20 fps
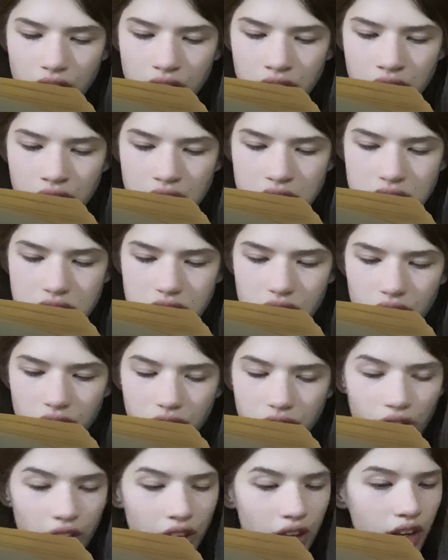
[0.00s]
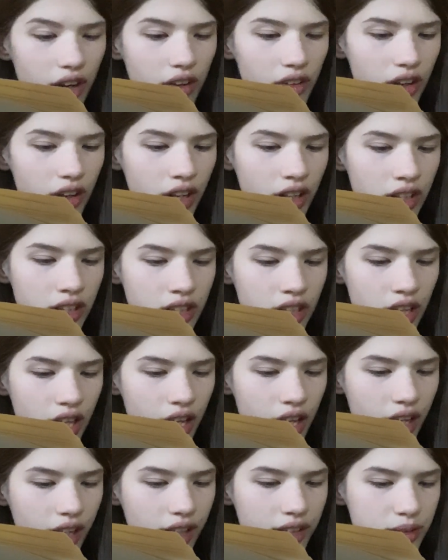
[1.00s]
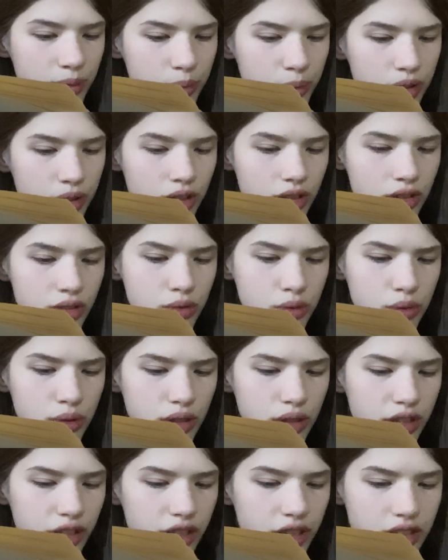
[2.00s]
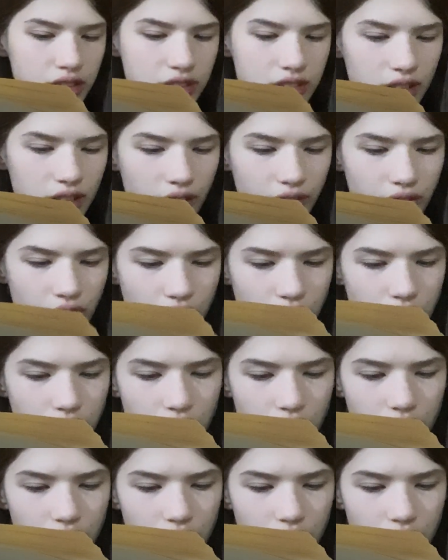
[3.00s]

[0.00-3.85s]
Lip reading: this affair, and the eggs were duly discovered.